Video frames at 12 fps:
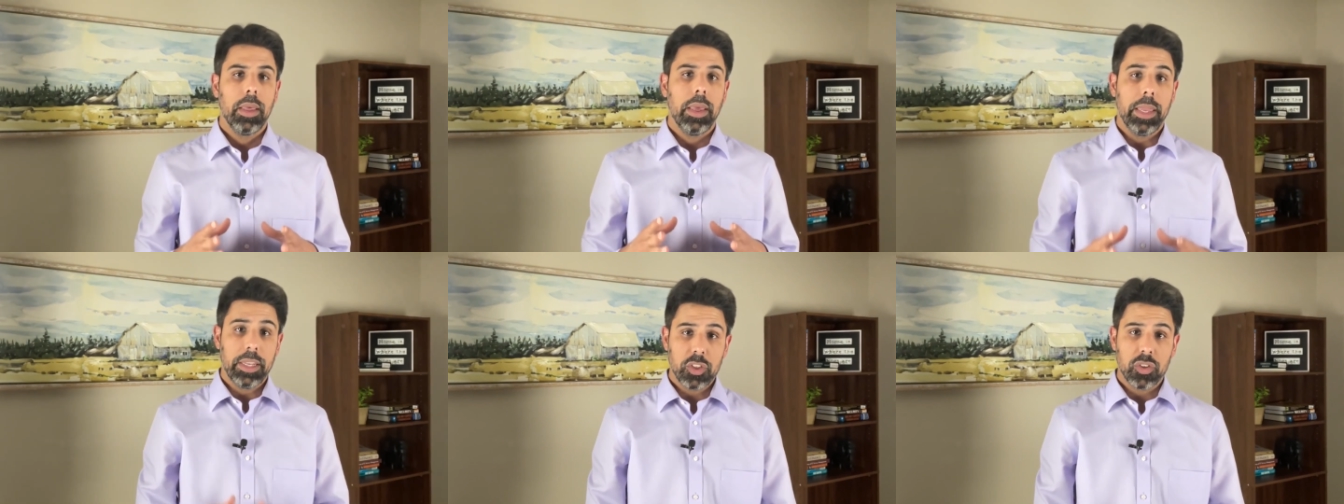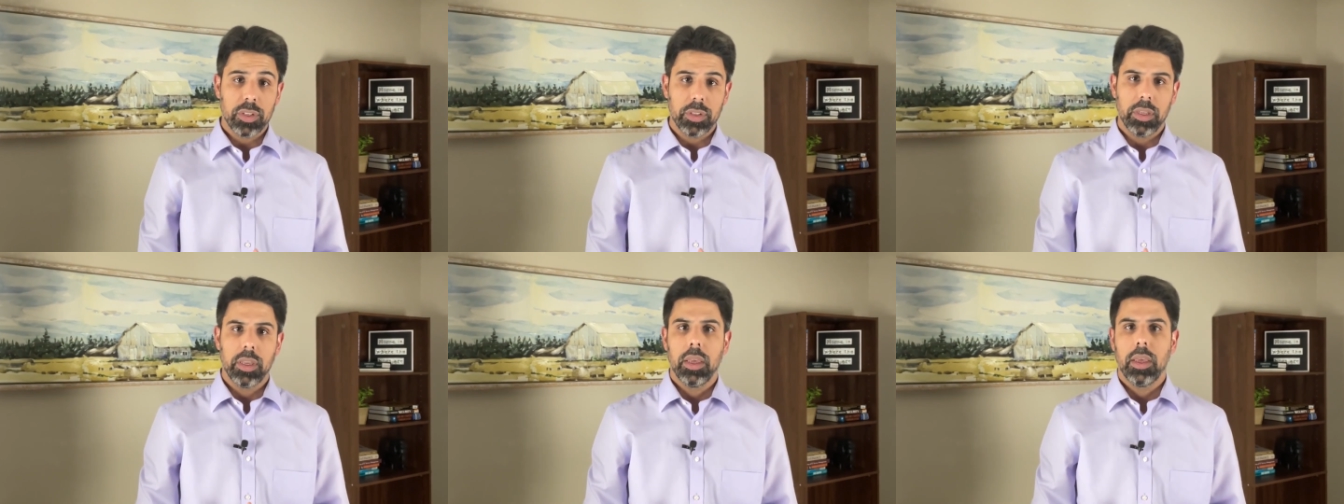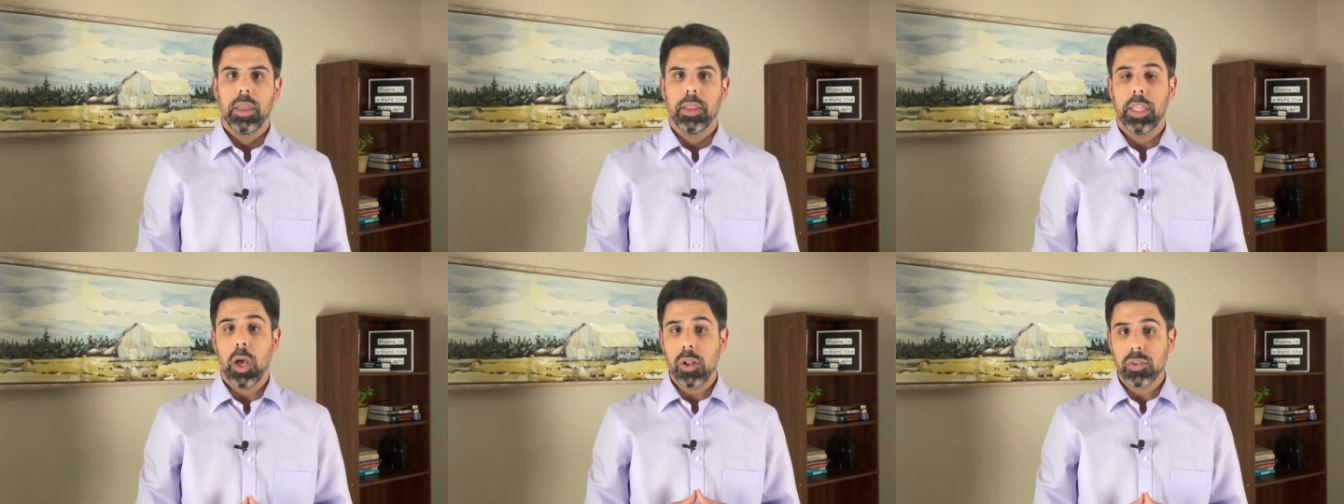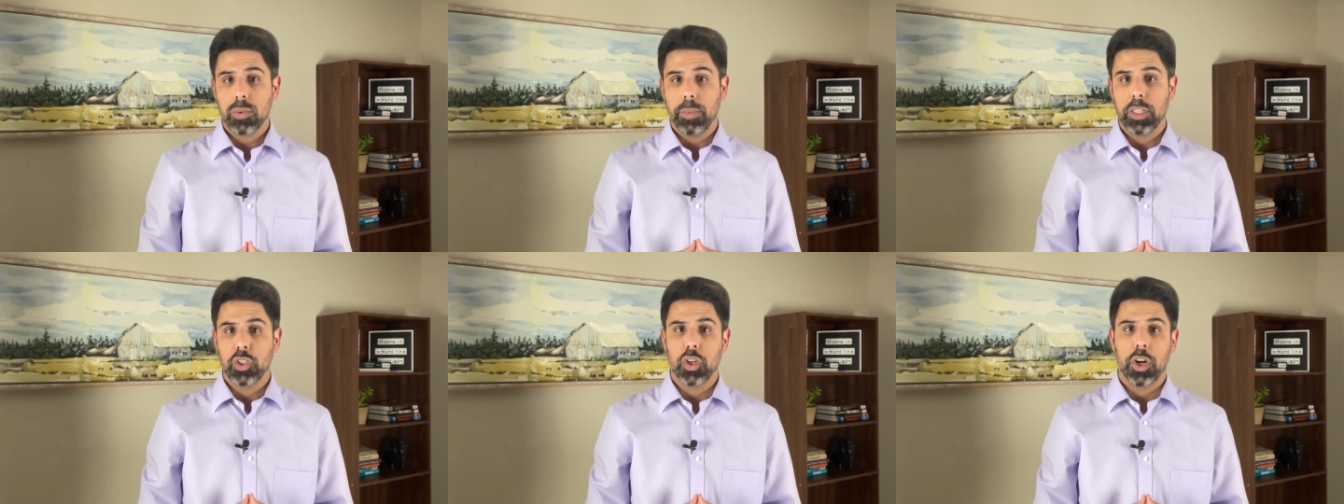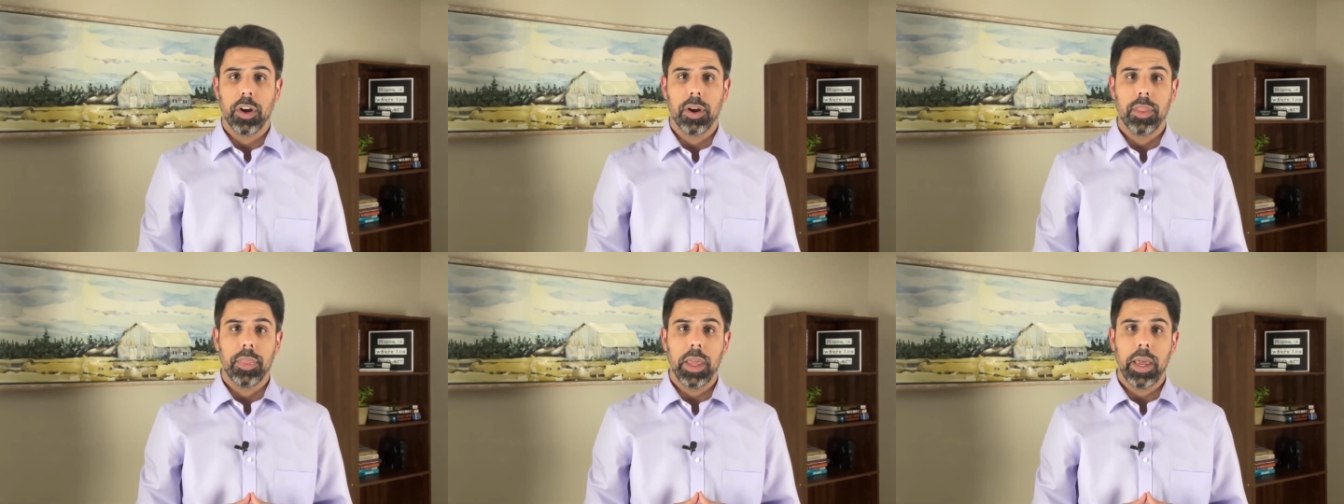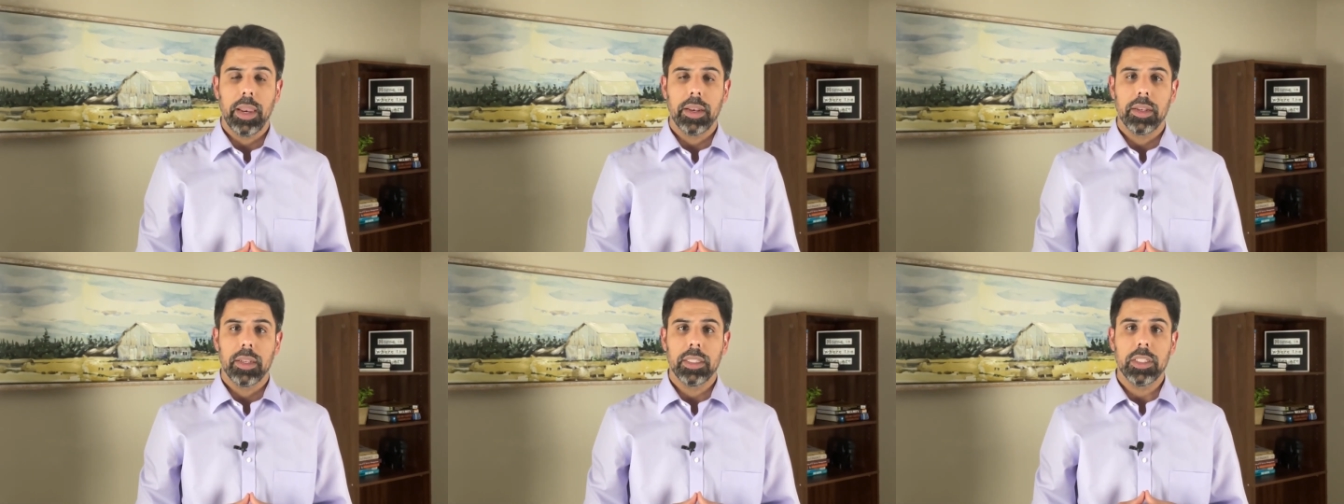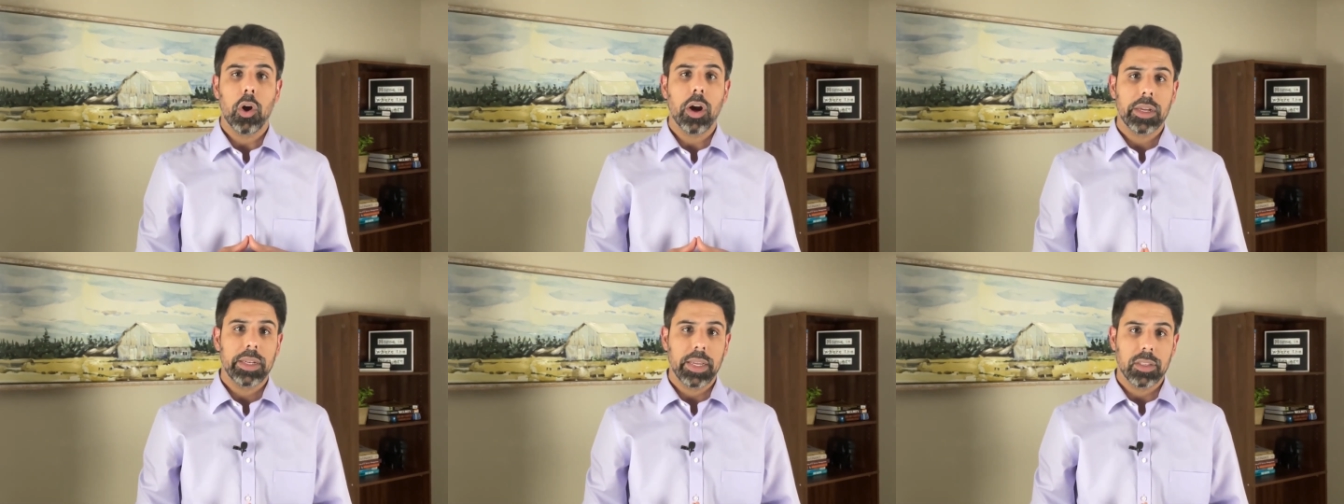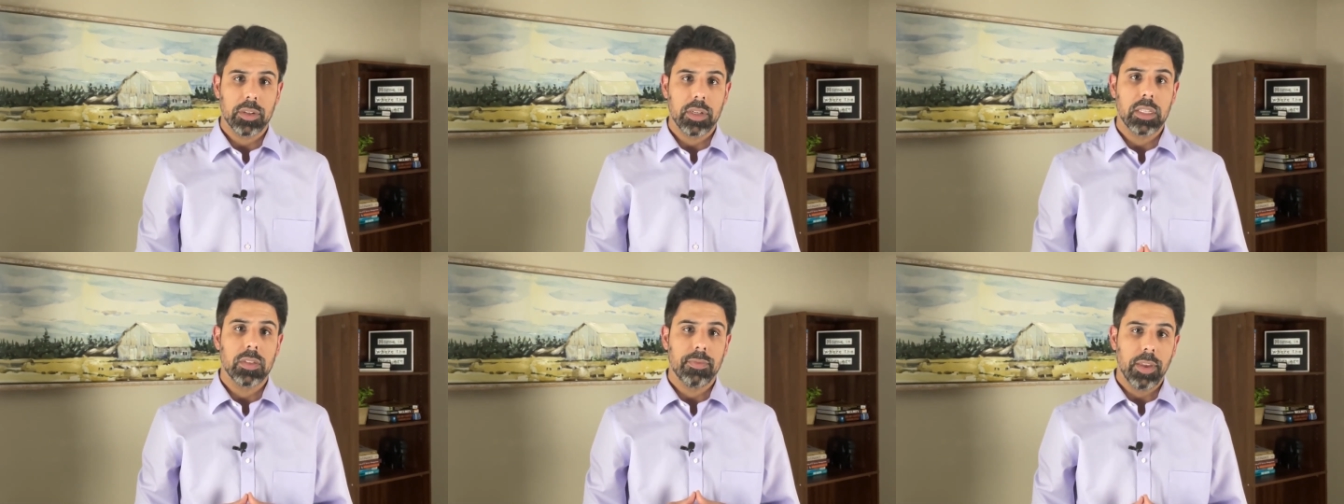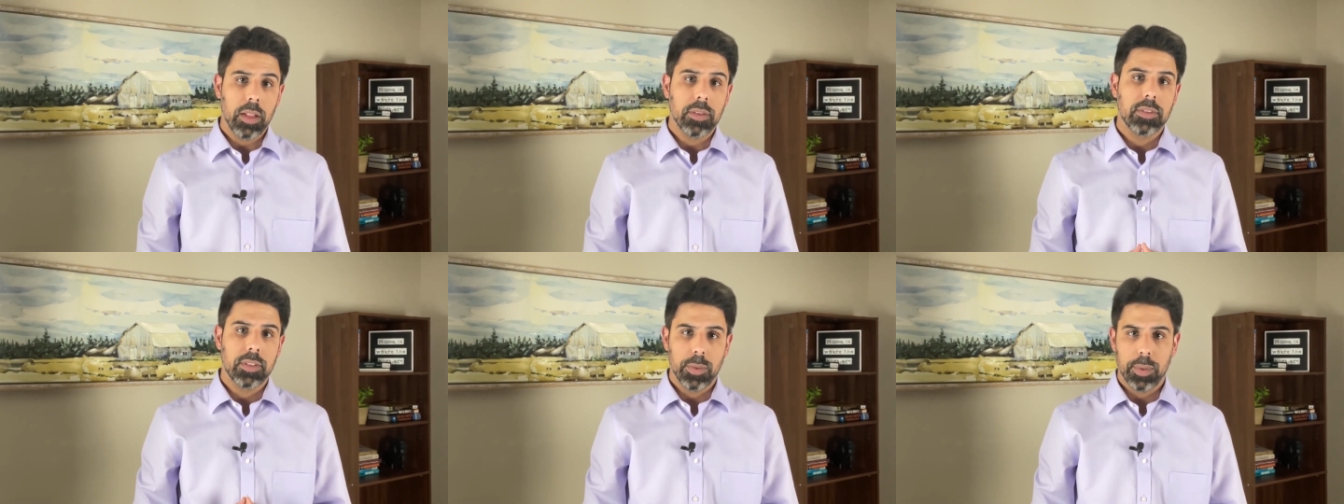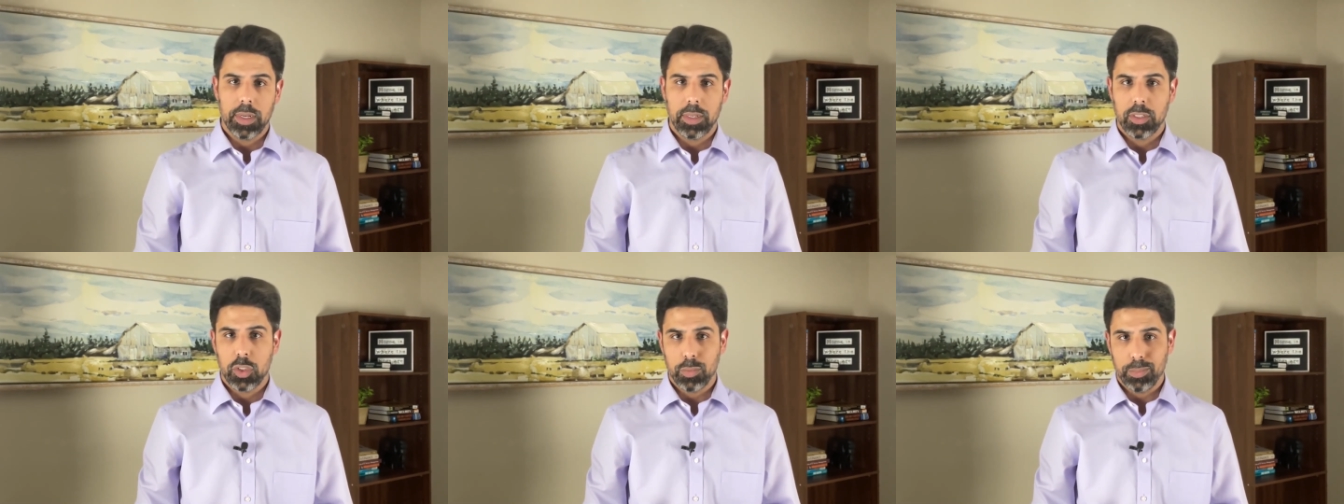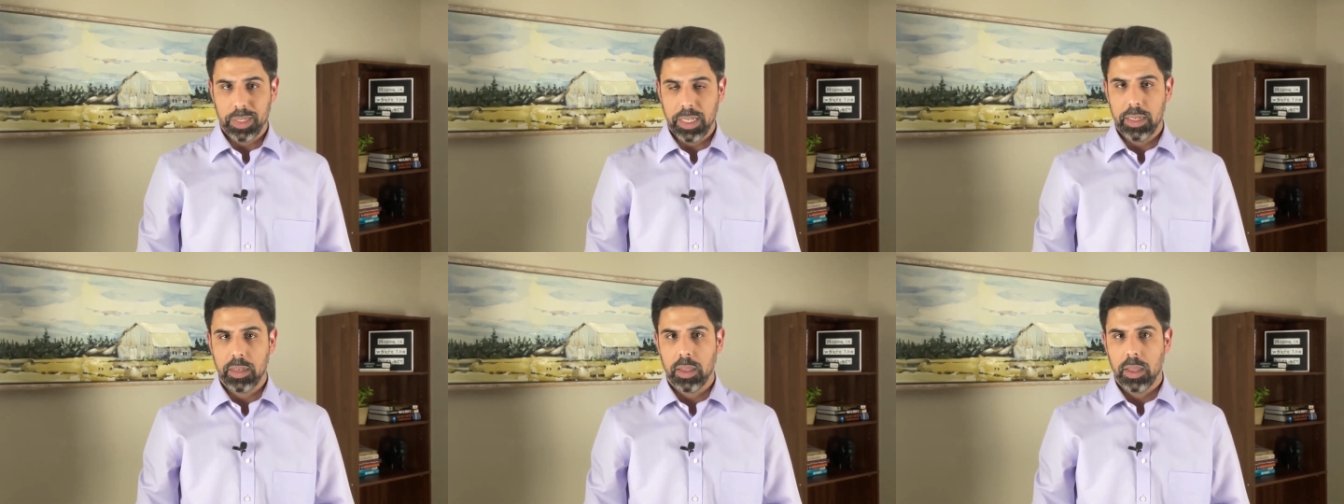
Additionally, they also make sure that the architecture is well suited to meet